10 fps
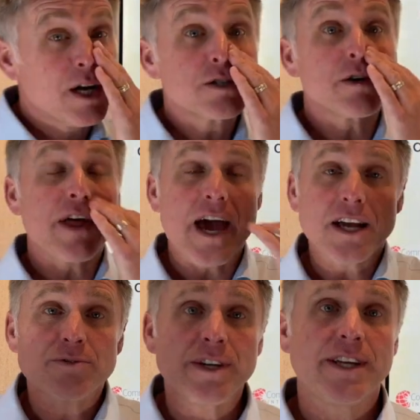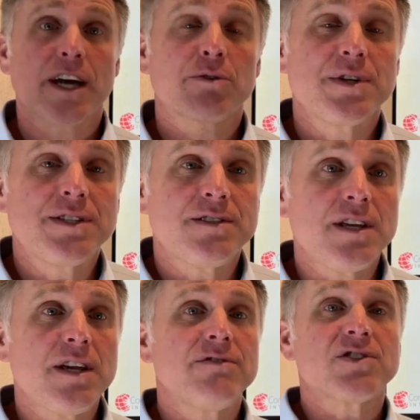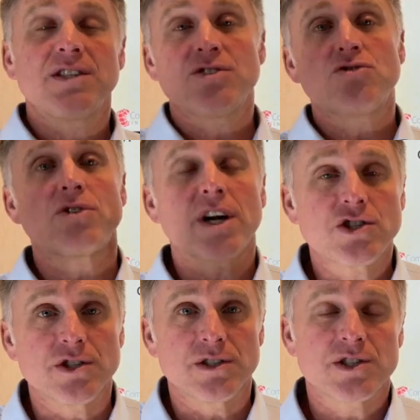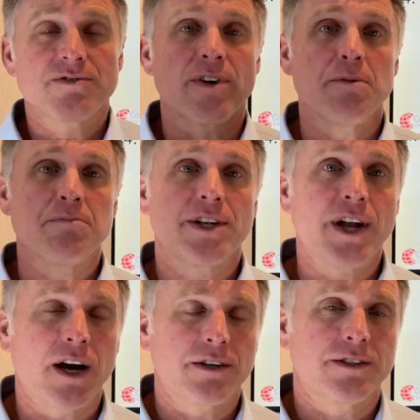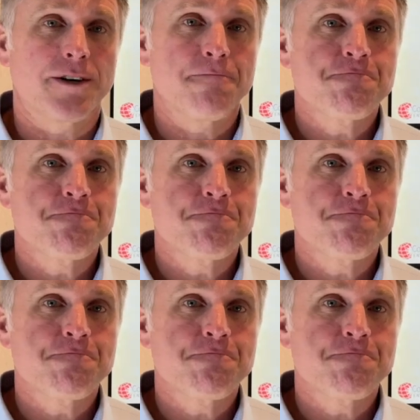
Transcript: So the X-ray tech receives instructions from the doctor.